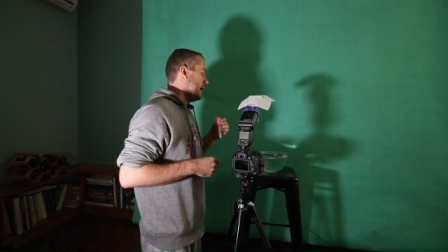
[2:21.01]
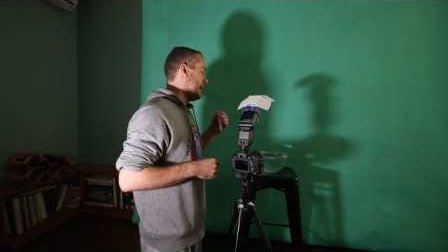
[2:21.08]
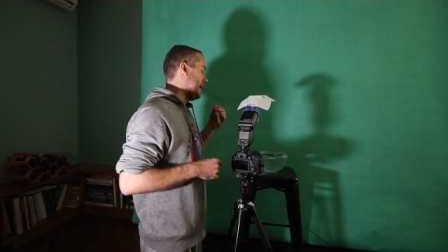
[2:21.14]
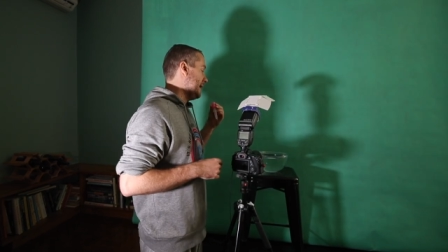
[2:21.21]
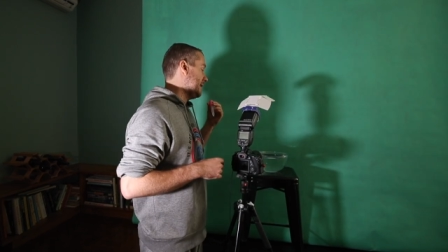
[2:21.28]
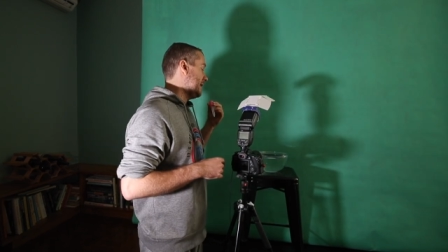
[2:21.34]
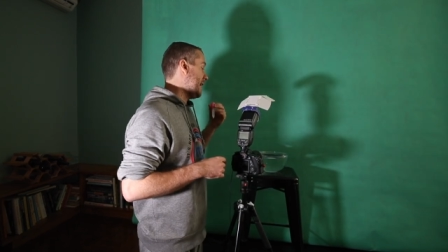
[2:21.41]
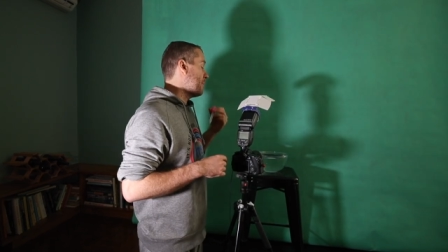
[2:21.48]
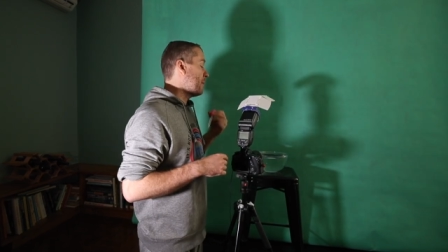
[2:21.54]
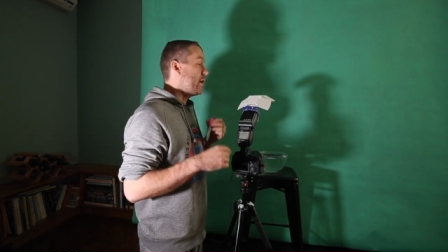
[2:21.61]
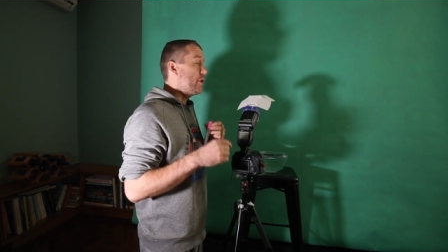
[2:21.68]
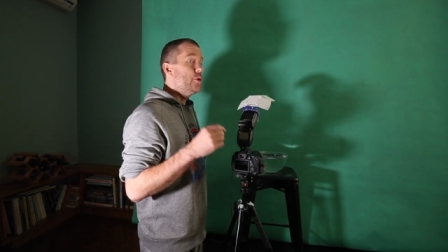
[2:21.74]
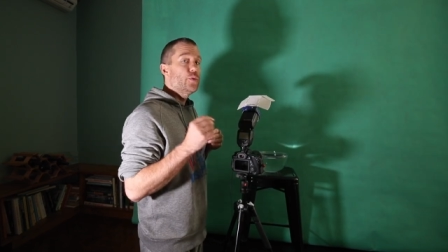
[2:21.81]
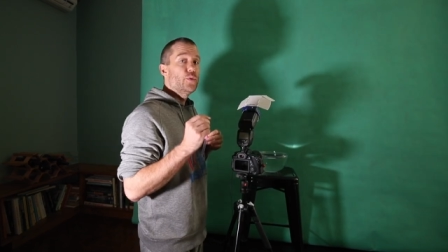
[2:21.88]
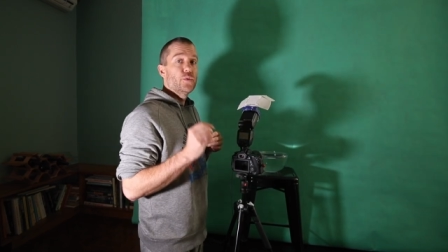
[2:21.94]
And I'm gonna
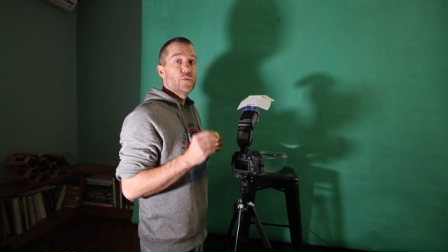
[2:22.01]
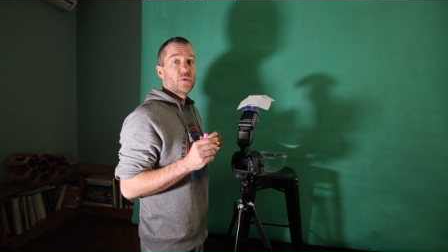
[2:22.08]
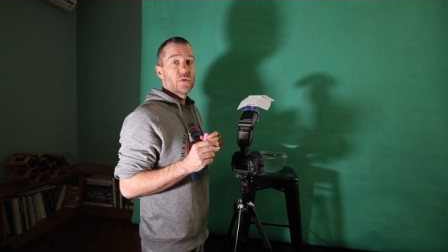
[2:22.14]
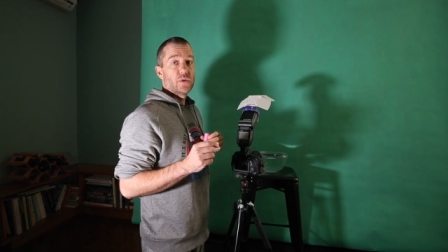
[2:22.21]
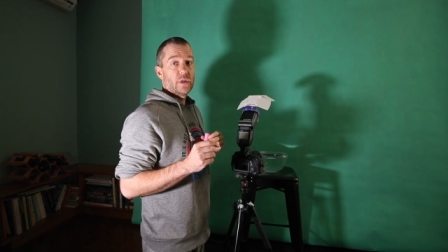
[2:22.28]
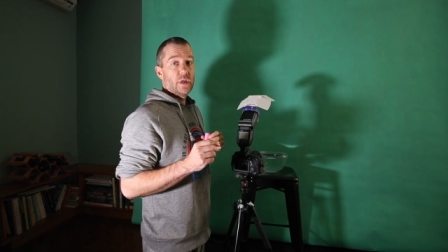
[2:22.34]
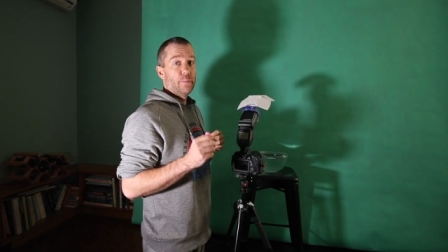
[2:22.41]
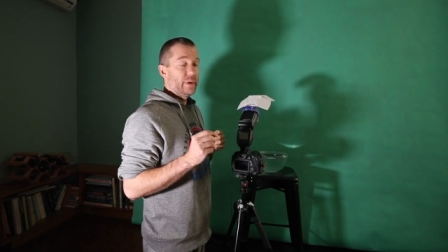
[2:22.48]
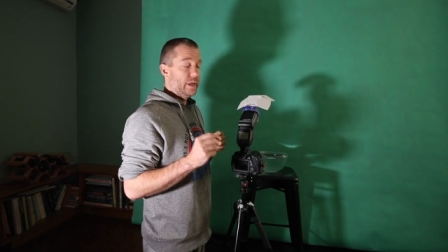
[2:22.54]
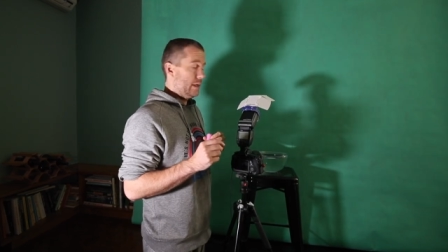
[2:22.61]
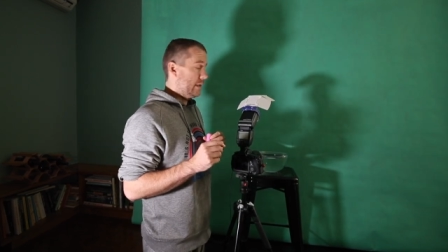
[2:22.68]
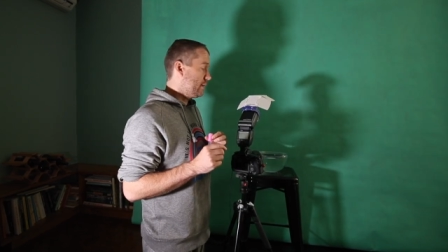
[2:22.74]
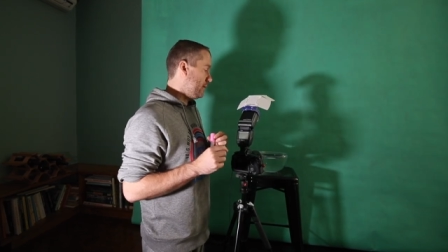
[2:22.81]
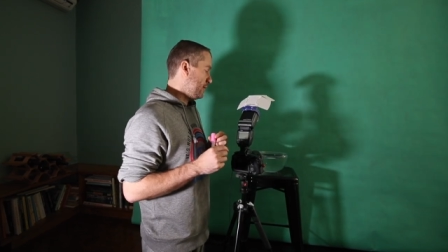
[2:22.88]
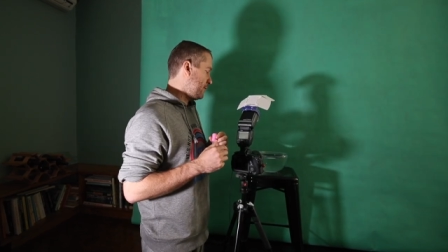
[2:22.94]
use
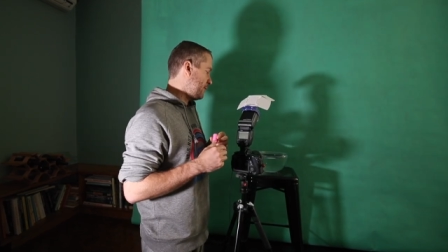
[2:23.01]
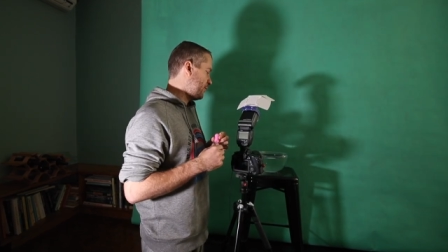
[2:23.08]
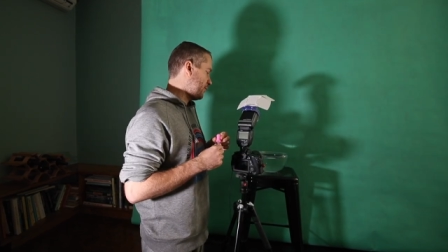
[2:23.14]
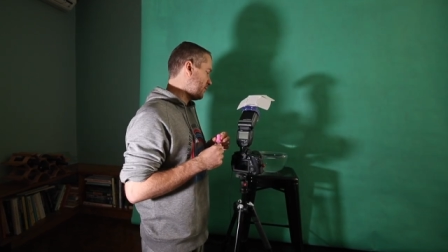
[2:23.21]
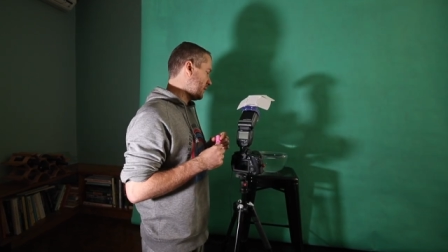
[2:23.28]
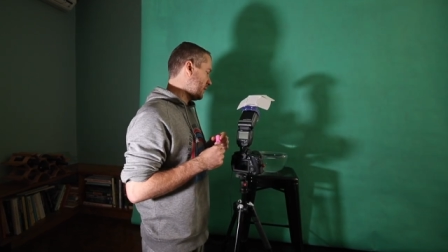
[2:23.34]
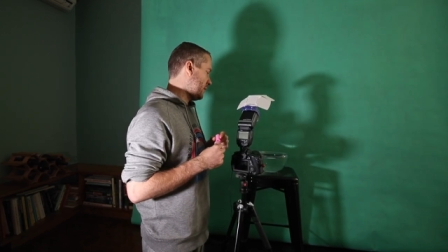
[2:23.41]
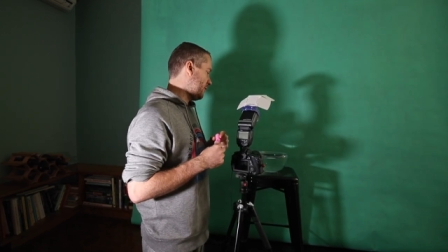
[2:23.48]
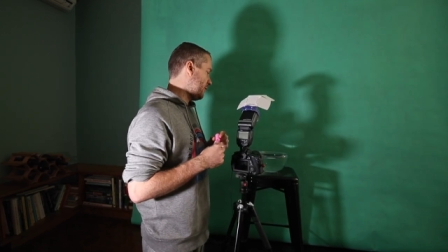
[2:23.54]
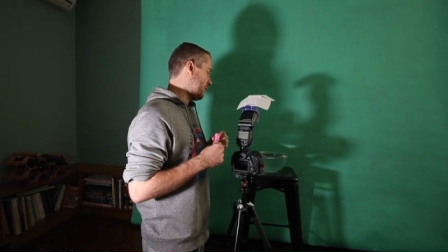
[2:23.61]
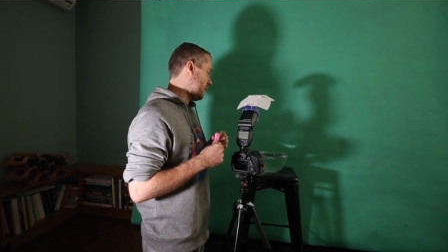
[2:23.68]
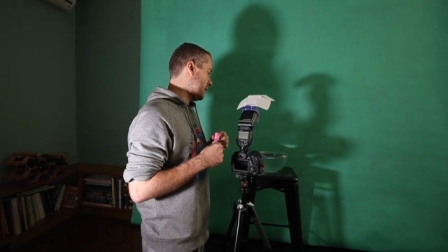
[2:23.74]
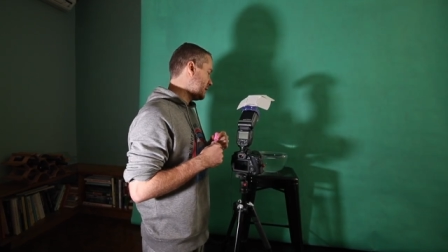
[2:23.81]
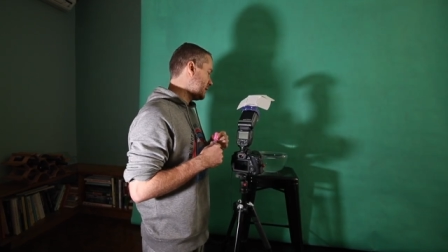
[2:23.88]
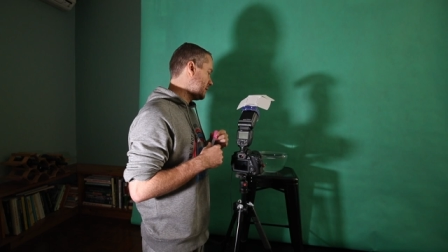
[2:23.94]
milk uh,
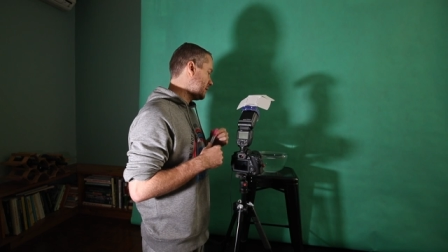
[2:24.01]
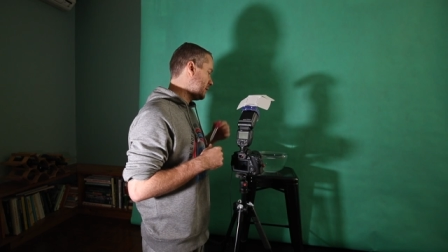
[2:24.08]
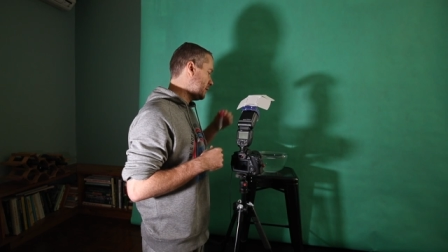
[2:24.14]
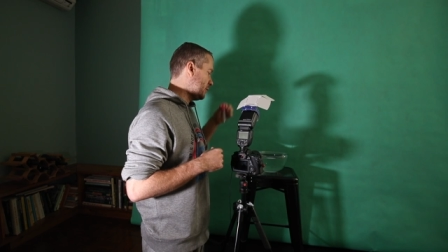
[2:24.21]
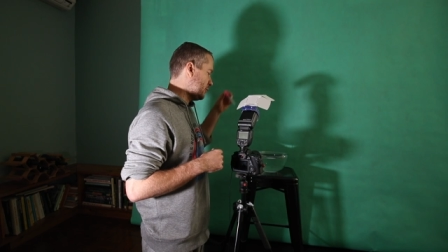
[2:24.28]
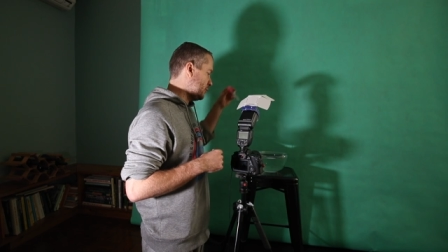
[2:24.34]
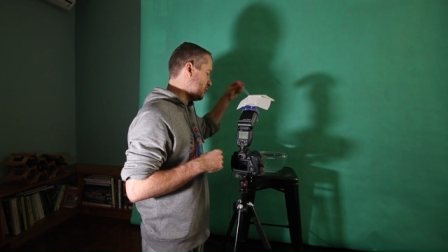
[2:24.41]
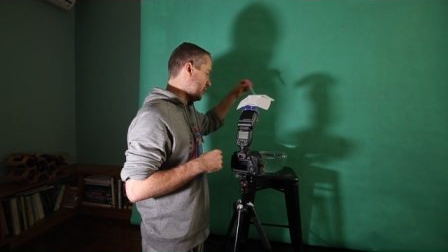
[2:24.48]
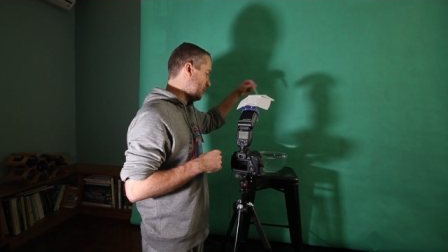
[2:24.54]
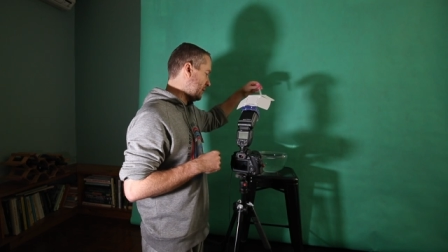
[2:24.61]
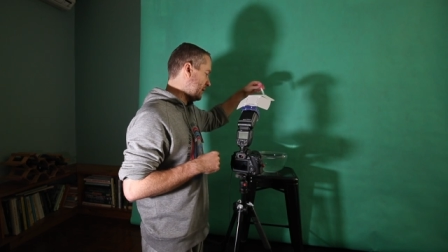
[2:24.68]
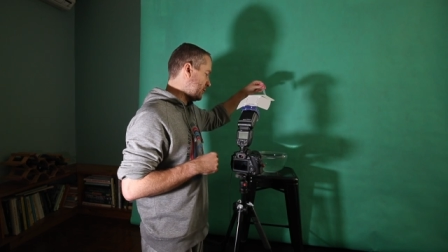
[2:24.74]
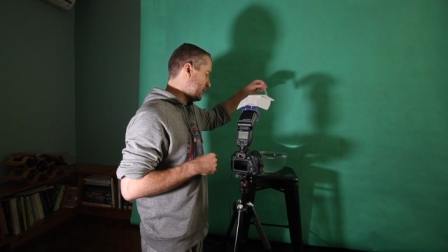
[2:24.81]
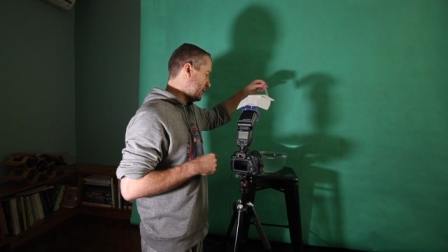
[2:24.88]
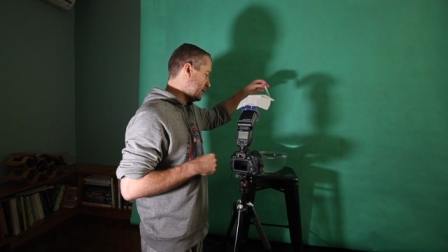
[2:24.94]
first to drop
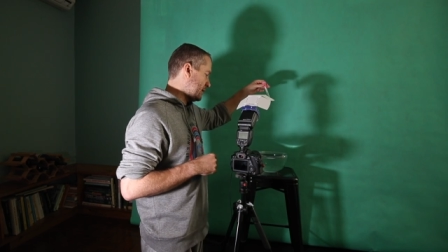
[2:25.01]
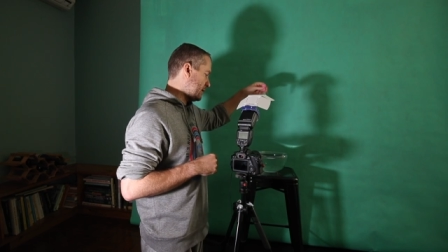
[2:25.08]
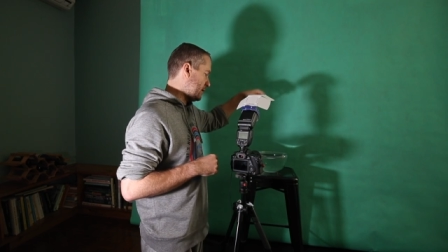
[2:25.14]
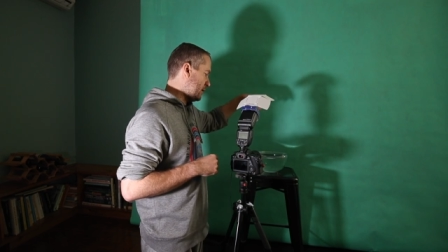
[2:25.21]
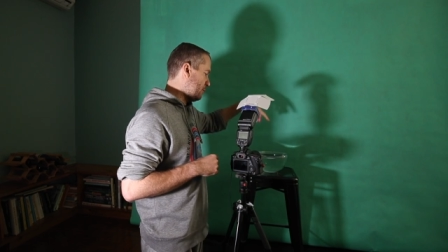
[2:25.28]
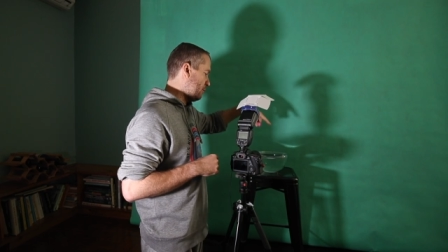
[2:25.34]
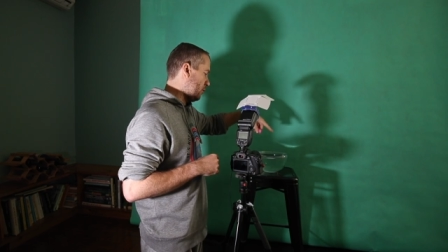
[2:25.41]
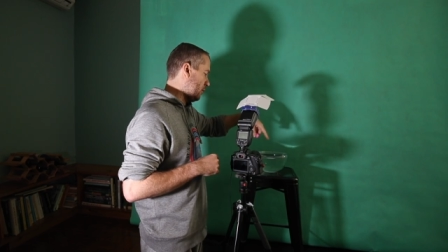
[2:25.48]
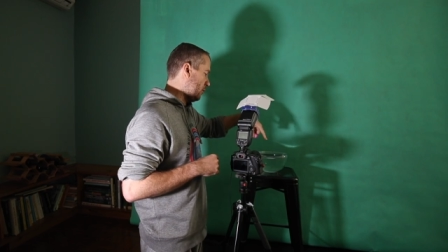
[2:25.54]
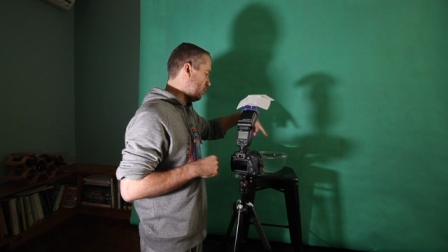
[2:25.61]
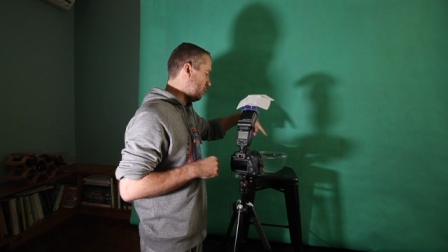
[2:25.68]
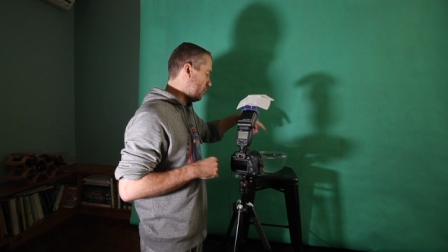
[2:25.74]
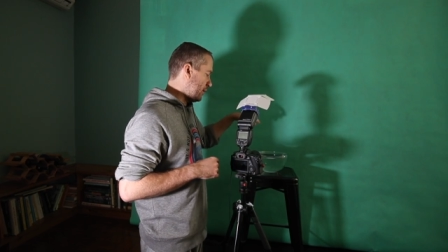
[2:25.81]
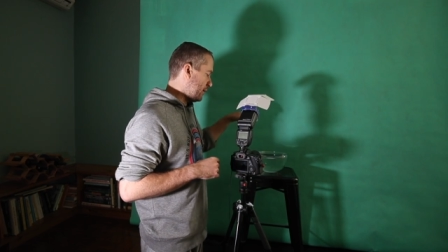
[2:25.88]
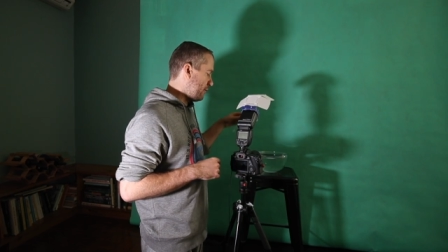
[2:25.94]
into this uh, bowl of
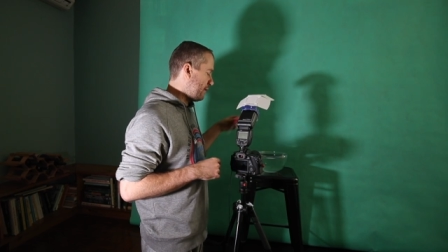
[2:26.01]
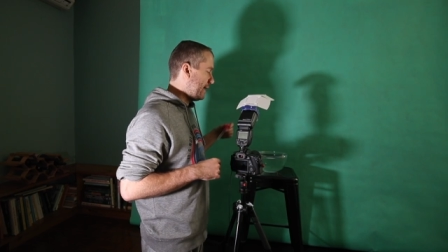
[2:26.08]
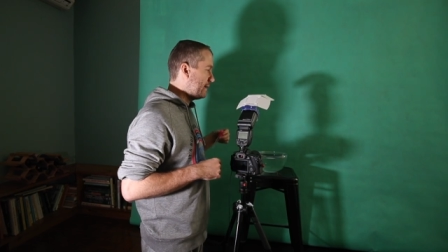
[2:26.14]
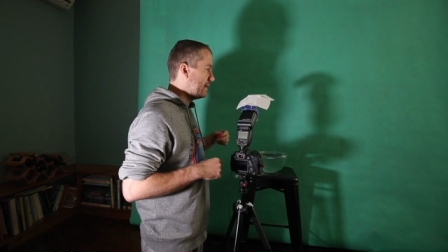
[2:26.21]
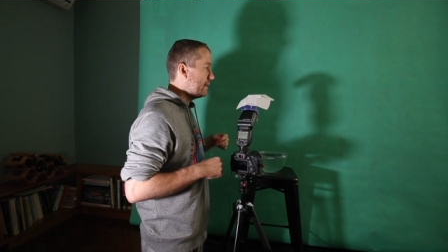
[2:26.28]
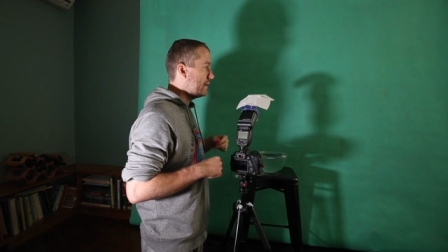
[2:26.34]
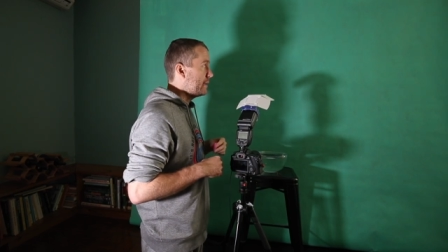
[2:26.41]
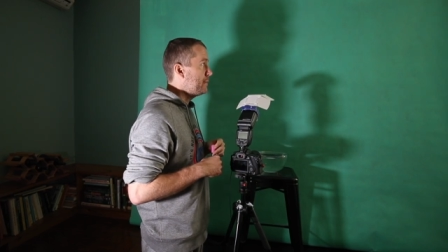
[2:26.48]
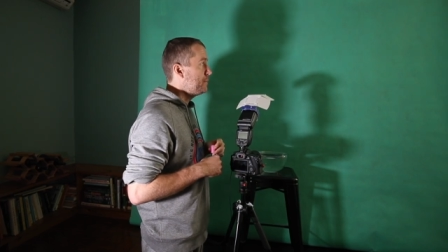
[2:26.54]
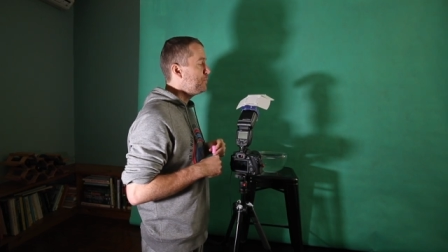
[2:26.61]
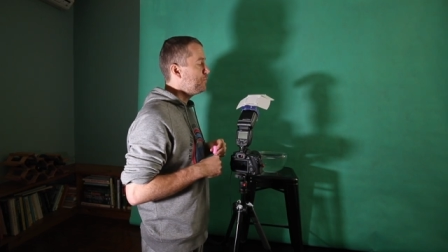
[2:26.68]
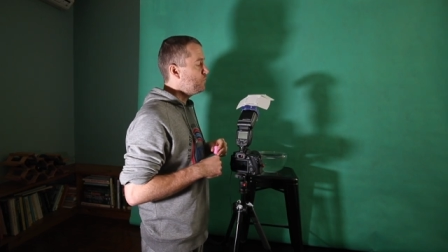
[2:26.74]
water right here.